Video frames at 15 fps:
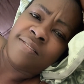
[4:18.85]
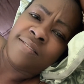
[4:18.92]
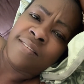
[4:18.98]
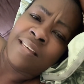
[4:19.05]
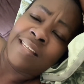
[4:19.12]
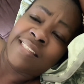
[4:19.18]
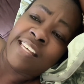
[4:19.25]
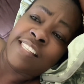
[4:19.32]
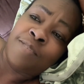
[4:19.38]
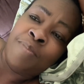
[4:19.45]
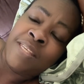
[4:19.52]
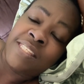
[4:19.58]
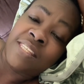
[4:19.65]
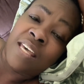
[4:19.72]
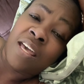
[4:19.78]
Because as me
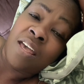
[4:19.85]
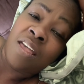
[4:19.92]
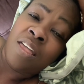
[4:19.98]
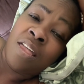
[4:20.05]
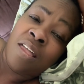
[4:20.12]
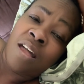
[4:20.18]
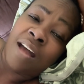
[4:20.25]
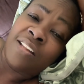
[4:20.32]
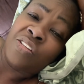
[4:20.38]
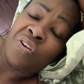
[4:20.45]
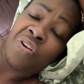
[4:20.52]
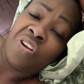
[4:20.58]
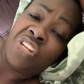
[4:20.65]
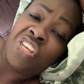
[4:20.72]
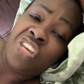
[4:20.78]
say,
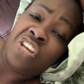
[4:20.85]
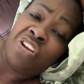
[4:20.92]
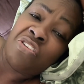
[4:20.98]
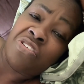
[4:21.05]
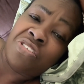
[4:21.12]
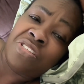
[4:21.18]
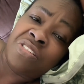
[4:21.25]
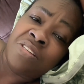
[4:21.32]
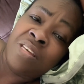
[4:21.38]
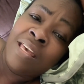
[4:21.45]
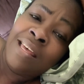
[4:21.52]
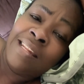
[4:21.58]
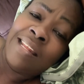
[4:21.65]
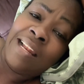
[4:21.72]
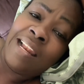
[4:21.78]
30 years.
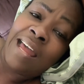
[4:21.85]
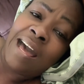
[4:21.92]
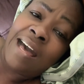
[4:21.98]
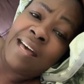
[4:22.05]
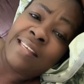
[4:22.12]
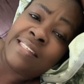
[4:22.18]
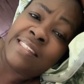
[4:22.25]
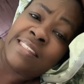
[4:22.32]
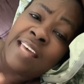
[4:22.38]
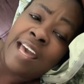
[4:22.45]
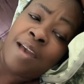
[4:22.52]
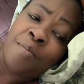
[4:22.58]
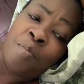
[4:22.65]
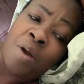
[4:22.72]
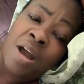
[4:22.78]
The last
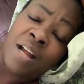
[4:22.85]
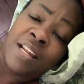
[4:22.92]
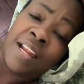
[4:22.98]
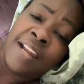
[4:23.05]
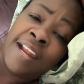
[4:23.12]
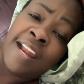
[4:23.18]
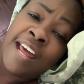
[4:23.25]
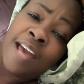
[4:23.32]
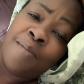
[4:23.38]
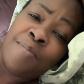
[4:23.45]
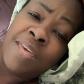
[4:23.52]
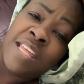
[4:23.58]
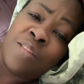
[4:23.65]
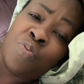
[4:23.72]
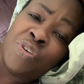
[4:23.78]
time Markland and I
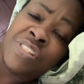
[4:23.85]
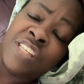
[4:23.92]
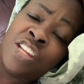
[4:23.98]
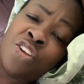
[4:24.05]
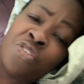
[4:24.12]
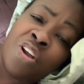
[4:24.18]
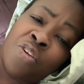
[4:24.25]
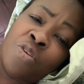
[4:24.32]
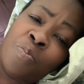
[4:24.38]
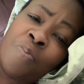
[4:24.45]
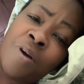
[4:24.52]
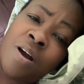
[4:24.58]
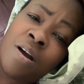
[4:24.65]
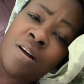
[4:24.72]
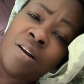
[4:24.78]
meet was in Gregory
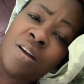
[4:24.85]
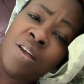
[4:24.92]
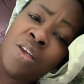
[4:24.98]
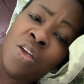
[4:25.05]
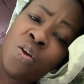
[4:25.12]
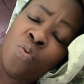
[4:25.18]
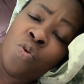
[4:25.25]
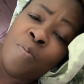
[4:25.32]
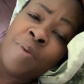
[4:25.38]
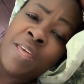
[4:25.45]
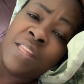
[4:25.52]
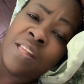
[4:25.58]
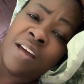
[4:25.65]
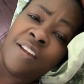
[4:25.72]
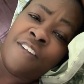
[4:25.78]
Park. We
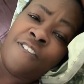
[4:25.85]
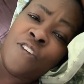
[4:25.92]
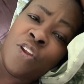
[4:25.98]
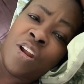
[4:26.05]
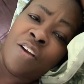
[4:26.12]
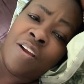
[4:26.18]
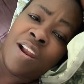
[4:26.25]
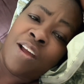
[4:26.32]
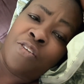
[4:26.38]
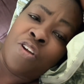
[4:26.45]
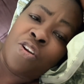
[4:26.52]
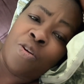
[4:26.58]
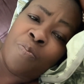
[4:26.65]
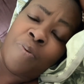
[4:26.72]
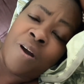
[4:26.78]
meet at the funeral at
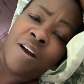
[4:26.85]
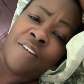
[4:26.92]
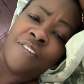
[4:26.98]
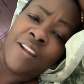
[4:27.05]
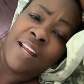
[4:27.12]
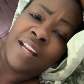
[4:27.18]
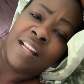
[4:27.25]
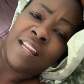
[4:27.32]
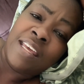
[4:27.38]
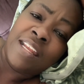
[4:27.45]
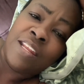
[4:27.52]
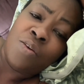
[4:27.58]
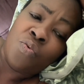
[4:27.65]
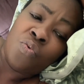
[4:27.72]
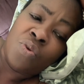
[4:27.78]
Gregory Park for that
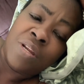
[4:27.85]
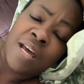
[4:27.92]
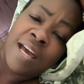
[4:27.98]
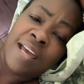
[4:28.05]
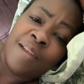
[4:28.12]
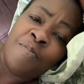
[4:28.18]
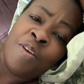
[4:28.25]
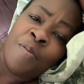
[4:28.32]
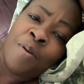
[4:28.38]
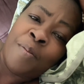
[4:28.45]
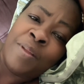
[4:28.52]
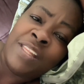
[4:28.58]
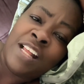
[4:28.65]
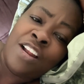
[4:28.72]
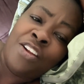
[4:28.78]
lady who died. Remember me
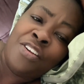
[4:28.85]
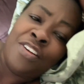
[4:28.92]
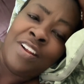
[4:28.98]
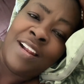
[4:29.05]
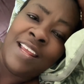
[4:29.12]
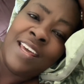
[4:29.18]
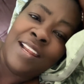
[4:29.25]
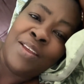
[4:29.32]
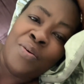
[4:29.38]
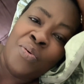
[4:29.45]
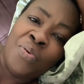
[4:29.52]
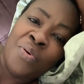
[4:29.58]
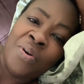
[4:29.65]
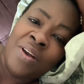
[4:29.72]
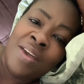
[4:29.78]
tell the lady
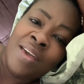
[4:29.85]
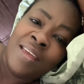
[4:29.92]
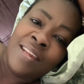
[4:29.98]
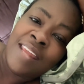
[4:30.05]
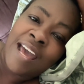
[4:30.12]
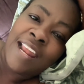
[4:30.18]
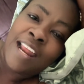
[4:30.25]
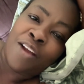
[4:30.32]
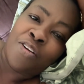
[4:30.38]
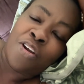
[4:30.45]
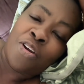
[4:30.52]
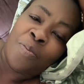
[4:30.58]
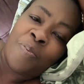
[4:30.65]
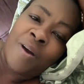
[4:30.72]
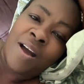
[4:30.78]
who died at
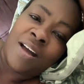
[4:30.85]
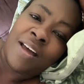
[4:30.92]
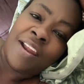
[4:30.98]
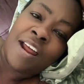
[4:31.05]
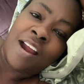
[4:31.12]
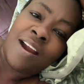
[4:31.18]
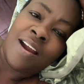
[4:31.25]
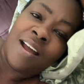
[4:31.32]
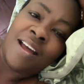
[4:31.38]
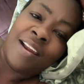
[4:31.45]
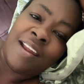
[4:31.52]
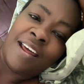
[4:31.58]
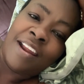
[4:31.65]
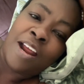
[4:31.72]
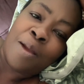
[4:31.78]
Gregory Park and
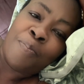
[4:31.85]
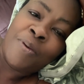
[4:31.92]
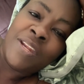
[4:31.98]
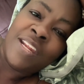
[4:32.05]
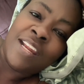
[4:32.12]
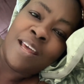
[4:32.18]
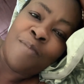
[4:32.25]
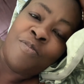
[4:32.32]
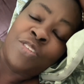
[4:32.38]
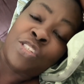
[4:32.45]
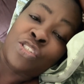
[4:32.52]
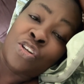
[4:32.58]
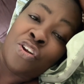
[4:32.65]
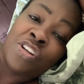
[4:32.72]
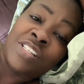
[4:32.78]
our picnic them
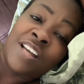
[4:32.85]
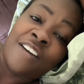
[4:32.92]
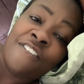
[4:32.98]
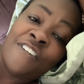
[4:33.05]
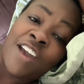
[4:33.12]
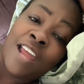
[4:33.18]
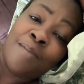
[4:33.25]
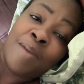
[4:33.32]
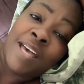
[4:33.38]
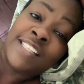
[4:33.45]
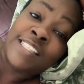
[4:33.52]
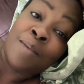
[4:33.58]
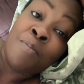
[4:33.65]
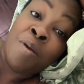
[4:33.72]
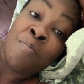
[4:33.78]
search and find me and
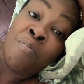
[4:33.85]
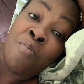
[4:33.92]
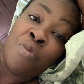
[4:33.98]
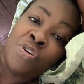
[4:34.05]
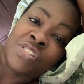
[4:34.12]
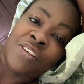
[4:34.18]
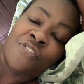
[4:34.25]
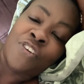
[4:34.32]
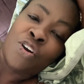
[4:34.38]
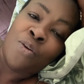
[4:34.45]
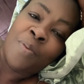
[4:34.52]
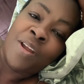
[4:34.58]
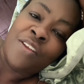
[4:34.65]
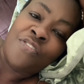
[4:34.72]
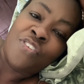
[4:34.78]
say me must have to come
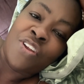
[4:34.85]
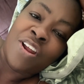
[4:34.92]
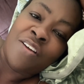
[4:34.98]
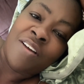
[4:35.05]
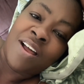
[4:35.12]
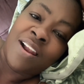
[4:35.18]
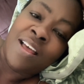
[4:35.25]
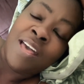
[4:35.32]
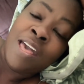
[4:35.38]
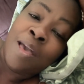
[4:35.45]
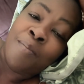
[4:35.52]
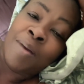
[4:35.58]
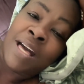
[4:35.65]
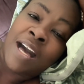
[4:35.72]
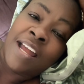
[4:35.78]
at the funeral
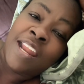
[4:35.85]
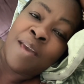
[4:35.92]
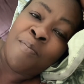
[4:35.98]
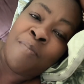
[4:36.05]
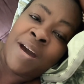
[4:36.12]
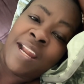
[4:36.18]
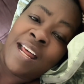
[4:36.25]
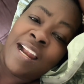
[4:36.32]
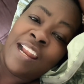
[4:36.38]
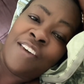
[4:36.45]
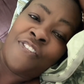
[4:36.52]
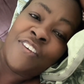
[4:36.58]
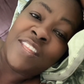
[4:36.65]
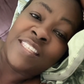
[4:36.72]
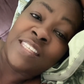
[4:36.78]
because their mother
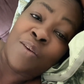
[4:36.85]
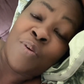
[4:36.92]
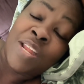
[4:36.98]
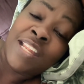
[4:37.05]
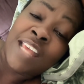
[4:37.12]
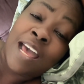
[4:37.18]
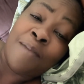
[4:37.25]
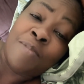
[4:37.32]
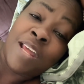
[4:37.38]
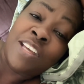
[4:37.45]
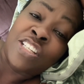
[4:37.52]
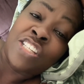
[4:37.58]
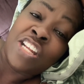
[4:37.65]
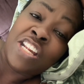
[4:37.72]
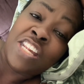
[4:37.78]
left it say when time then
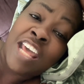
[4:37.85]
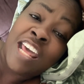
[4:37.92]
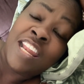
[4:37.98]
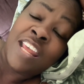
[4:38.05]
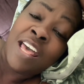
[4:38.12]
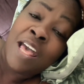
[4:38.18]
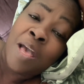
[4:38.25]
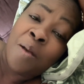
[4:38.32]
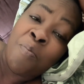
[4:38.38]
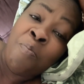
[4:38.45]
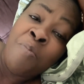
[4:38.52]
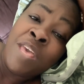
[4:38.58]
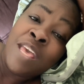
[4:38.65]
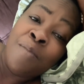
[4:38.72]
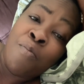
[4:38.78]
she dead.
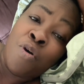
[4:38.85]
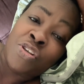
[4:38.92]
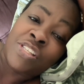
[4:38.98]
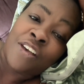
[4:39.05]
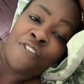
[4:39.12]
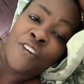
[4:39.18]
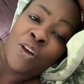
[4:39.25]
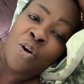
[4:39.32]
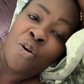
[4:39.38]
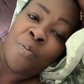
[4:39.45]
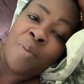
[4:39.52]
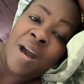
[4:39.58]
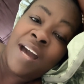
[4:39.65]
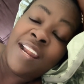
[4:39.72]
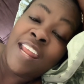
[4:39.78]
Me must have to come
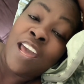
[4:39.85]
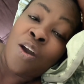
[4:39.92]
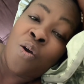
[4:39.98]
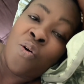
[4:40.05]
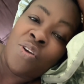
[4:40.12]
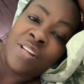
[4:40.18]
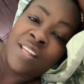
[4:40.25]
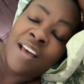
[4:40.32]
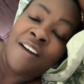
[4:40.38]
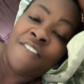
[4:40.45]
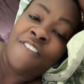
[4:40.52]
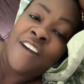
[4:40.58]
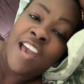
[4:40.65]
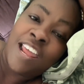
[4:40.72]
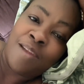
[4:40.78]
and then hunt and
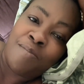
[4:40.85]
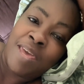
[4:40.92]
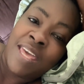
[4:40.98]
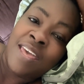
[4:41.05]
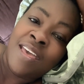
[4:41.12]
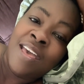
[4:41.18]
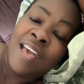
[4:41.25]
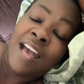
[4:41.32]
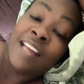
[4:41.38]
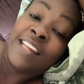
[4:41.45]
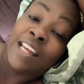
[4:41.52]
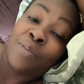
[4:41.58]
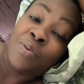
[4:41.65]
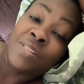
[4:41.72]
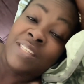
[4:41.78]
find me.
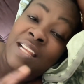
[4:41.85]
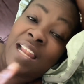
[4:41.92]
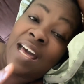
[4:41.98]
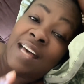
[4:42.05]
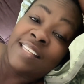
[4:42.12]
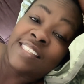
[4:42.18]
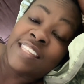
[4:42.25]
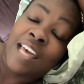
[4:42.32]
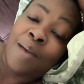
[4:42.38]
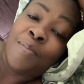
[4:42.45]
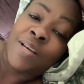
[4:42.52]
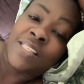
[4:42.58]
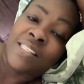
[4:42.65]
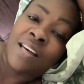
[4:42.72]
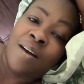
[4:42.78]
That was the last time I
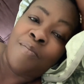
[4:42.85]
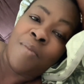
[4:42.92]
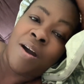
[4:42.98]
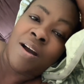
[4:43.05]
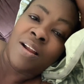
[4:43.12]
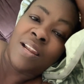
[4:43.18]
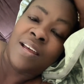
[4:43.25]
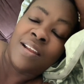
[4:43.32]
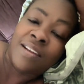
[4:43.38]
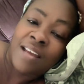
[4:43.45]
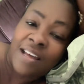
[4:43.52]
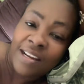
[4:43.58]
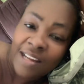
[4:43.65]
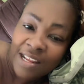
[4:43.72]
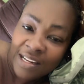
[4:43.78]
saw Markland
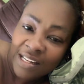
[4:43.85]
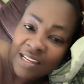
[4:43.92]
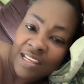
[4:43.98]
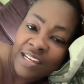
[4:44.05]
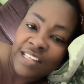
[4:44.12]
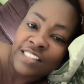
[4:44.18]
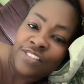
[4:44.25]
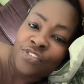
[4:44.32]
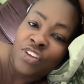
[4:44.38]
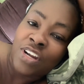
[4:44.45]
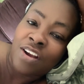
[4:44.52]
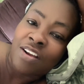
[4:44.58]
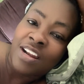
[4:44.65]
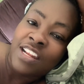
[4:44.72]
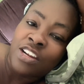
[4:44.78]
at that lady's
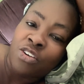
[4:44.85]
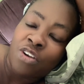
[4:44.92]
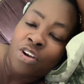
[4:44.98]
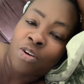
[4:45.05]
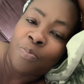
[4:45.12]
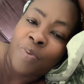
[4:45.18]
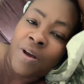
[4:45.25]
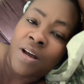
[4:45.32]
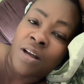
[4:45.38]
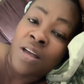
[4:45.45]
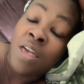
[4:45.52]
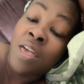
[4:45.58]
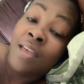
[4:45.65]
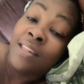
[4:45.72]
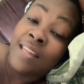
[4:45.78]
funeral in Gregory Park.
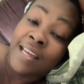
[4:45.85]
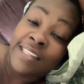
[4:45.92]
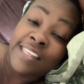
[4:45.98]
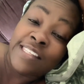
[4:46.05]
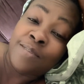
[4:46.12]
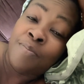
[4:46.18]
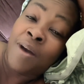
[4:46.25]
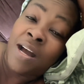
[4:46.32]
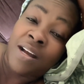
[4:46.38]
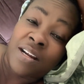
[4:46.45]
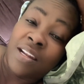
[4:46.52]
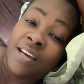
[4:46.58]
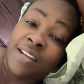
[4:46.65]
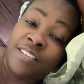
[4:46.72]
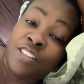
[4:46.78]
That is
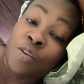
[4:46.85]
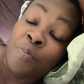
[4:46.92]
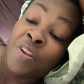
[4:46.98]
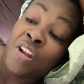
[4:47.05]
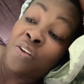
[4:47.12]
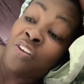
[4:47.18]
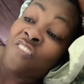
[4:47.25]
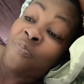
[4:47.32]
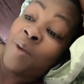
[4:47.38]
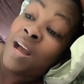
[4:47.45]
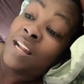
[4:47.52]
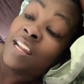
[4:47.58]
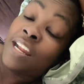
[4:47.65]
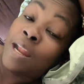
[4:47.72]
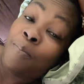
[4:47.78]
Markland. So I don't know if
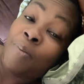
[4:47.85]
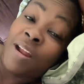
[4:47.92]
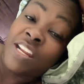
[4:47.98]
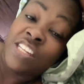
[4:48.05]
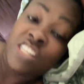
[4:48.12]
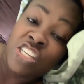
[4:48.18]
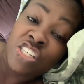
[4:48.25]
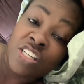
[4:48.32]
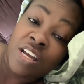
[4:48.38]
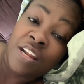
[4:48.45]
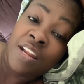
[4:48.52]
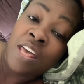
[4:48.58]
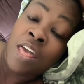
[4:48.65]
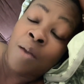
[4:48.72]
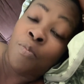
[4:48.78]
Markland a politician,
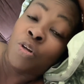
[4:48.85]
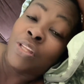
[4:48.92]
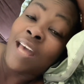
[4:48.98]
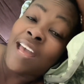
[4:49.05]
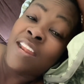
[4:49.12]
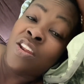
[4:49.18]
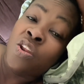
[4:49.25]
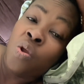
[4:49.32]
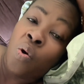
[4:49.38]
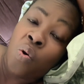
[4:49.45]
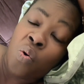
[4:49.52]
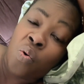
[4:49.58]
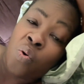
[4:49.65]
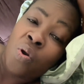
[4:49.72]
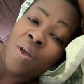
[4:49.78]
but I
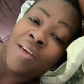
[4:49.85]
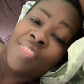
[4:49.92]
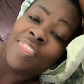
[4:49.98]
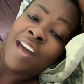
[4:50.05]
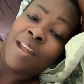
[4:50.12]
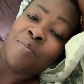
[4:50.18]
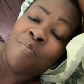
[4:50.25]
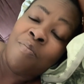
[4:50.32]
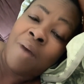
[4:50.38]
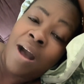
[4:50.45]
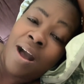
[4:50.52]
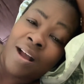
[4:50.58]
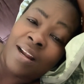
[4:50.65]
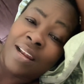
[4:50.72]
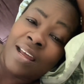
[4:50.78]
know that
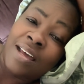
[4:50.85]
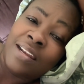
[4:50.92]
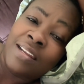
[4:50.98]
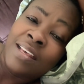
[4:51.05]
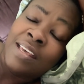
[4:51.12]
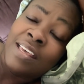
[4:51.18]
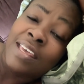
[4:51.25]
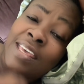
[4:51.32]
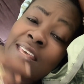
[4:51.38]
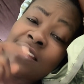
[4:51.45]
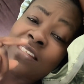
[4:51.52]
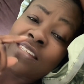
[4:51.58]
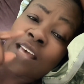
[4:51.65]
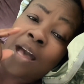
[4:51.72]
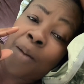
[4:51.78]
Markland
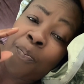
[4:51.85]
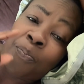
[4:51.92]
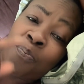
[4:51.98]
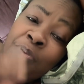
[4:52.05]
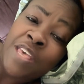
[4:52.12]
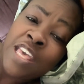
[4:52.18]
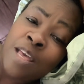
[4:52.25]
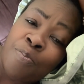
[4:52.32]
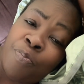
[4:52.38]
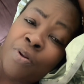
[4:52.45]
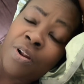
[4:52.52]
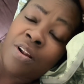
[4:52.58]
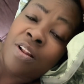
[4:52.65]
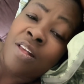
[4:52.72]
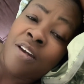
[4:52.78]
is a
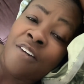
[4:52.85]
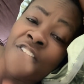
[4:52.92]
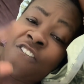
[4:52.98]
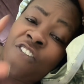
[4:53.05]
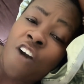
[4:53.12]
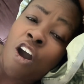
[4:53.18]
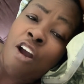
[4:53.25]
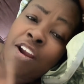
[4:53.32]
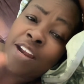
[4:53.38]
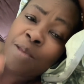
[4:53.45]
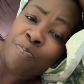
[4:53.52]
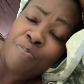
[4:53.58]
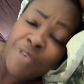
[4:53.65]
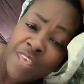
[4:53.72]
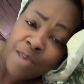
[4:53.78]
people for the
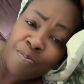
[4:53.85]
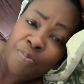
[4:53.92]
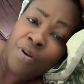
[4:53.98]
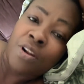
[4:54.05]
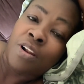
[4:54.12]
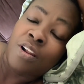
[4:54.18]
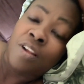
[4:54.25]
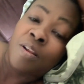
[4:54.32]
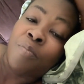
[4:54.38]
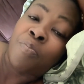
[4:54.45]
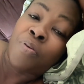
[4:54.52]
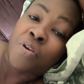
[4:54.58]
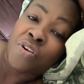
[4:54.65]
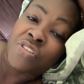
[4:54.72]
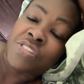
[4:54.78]
people
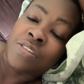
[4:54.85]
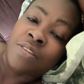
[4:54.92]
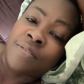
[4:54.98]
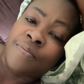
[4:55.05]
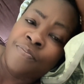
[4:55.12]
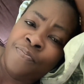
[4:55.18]
person.